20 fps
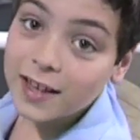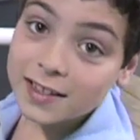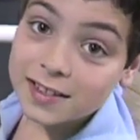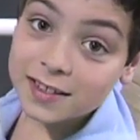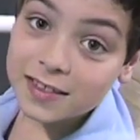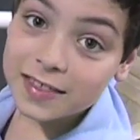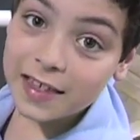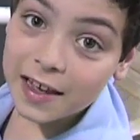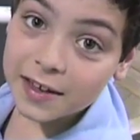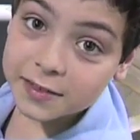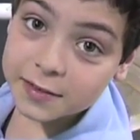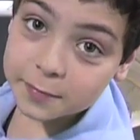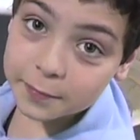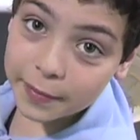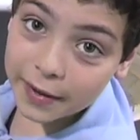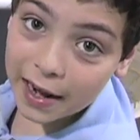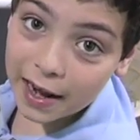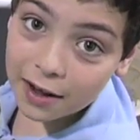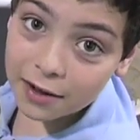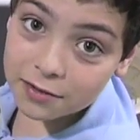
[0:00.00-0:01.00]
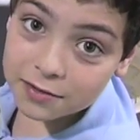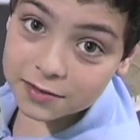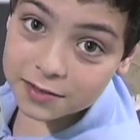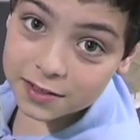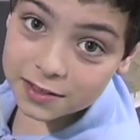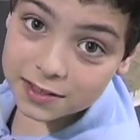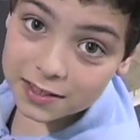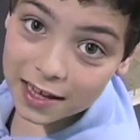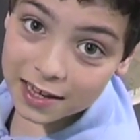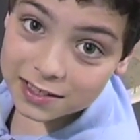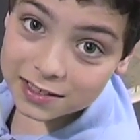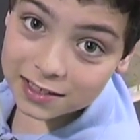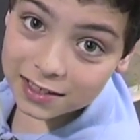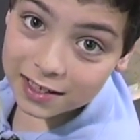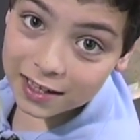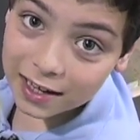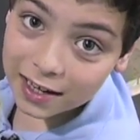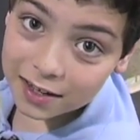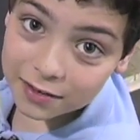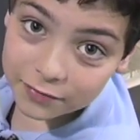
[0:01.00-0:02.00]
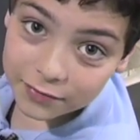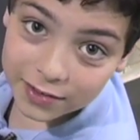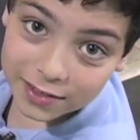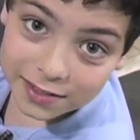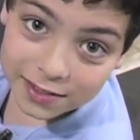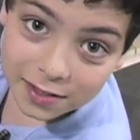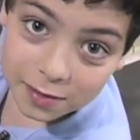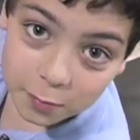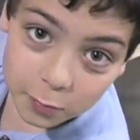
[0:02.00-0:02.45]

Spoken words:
it's 1,000 pounds, it's actually kind of easy to